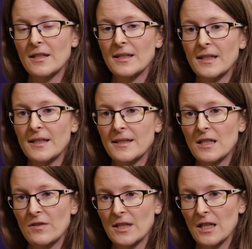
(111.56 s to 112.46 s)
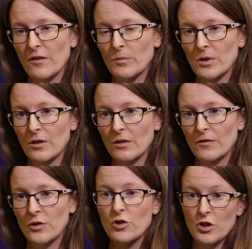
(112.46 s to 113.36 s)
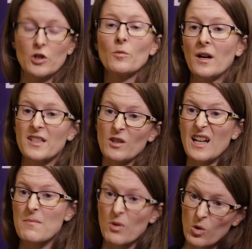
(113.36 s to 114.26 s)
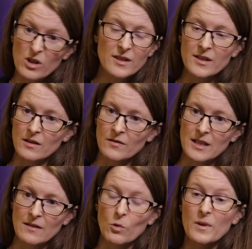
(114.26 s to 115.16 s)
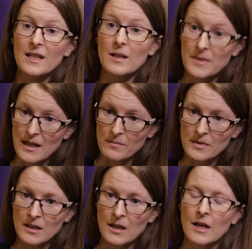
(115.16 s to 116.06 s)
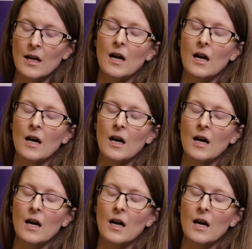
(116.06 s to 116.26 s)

in the sense that if it's a government of the traditional parties, so Labour or Conservative, or with the Lib Dems,